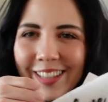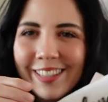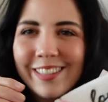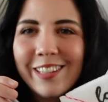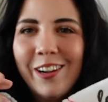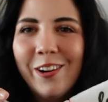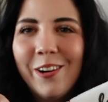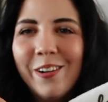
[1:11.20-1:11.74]

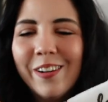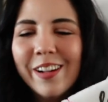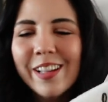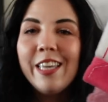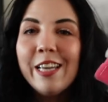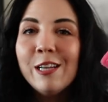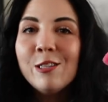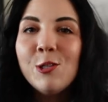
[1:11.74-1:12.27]
So
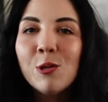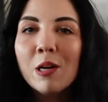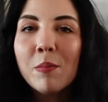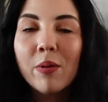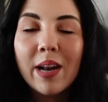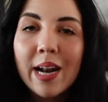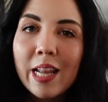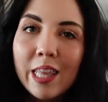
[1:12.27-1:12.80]
these, you can
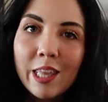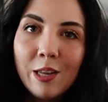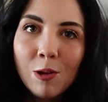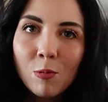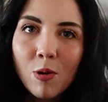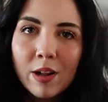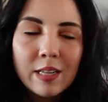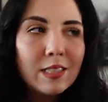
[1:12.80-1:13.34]
put anything you
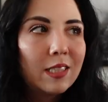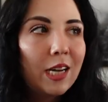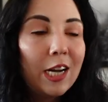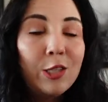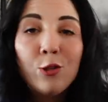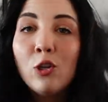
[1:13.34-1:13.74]
want inside.